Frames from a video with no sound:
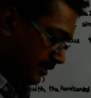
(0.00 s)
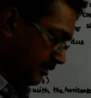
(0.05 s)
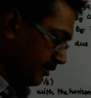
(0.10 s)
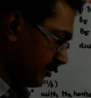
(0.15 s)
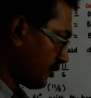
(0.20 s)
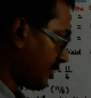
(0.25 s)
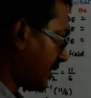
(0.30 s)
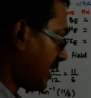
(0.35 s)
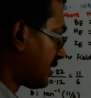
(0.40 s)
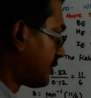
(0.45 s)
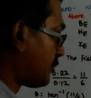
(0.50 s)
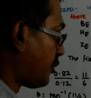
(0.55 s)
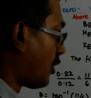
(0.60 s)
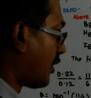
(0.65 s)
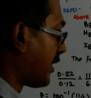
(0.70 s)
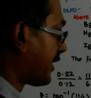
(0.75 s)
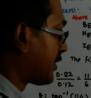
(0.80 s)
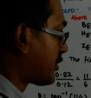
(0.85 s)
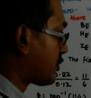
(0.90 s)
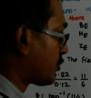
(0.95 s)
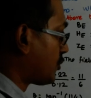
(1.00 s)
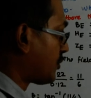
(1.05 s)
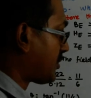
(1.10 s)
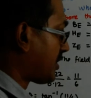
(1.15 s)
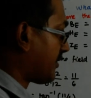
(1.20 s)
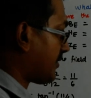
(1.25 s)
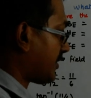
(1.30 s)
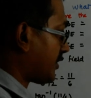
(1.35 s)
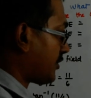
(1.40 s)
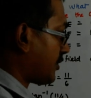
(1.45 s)
So that is
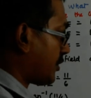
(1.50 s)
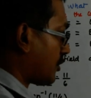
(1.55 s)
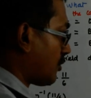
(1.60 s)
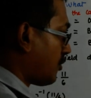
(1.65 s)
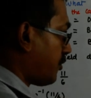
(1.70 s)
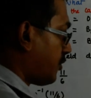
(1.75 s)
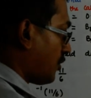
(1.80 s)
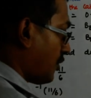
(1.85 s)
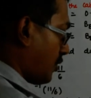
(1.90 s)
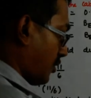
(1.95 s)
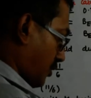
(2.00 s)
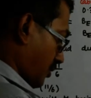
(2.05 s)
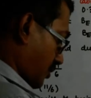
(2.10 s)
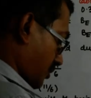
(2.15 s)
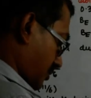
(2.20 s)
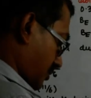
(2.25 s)
0.2704.